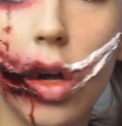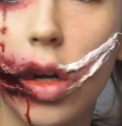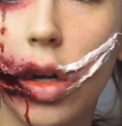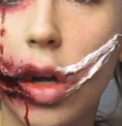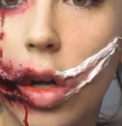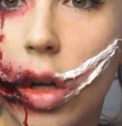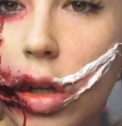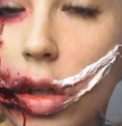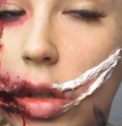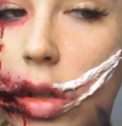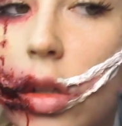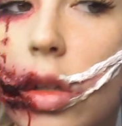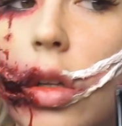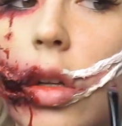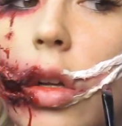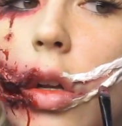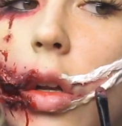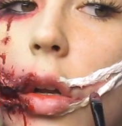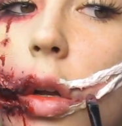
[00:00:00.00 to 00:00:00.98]
So now I'm going
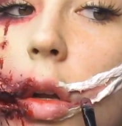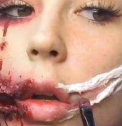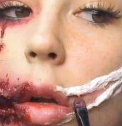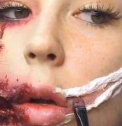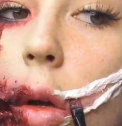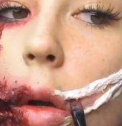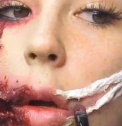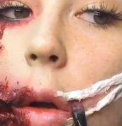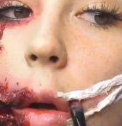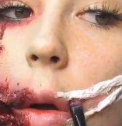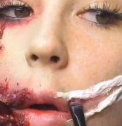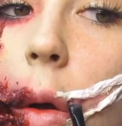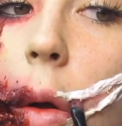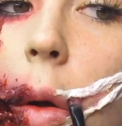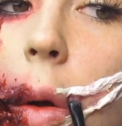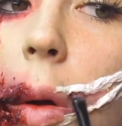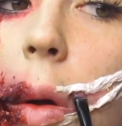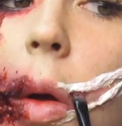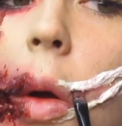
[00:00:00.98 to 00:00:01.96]
in with this
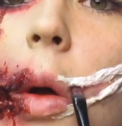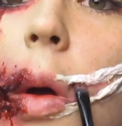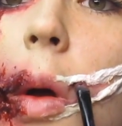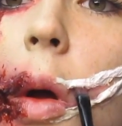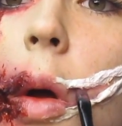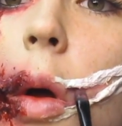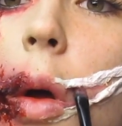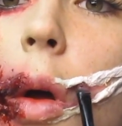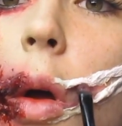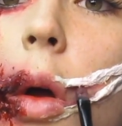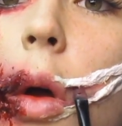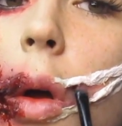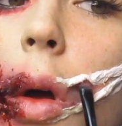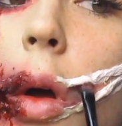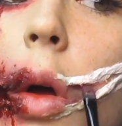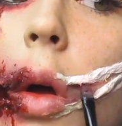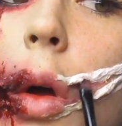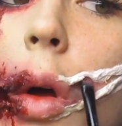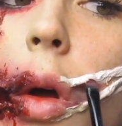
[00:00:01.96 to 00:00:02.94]
e.l.f. brush and I've
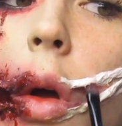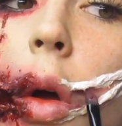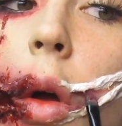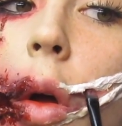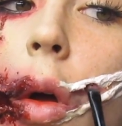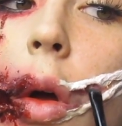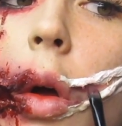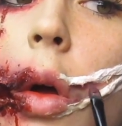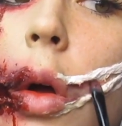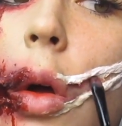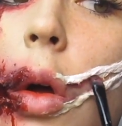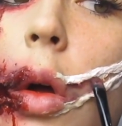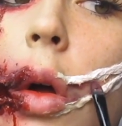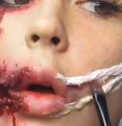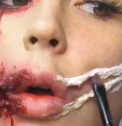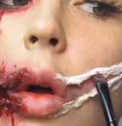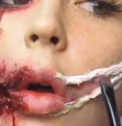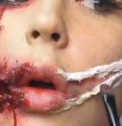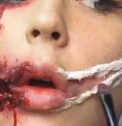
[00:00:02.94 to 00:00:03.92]
got a little bit of face paint,
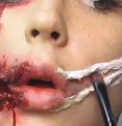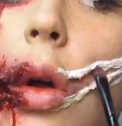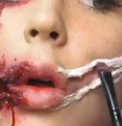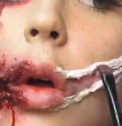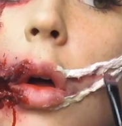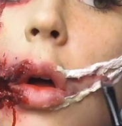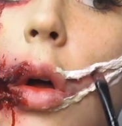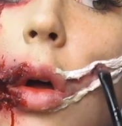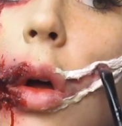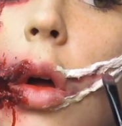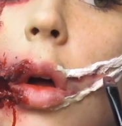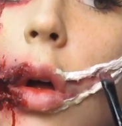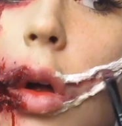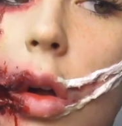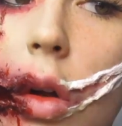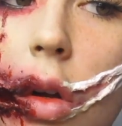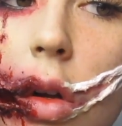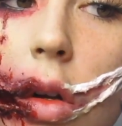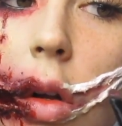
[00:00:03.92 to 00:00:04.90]
and I'm just actually
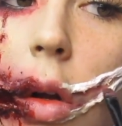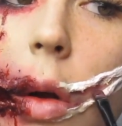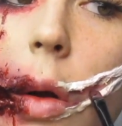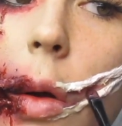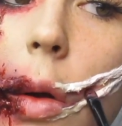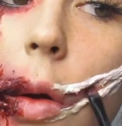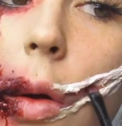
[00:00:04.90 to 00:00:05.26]
grabbing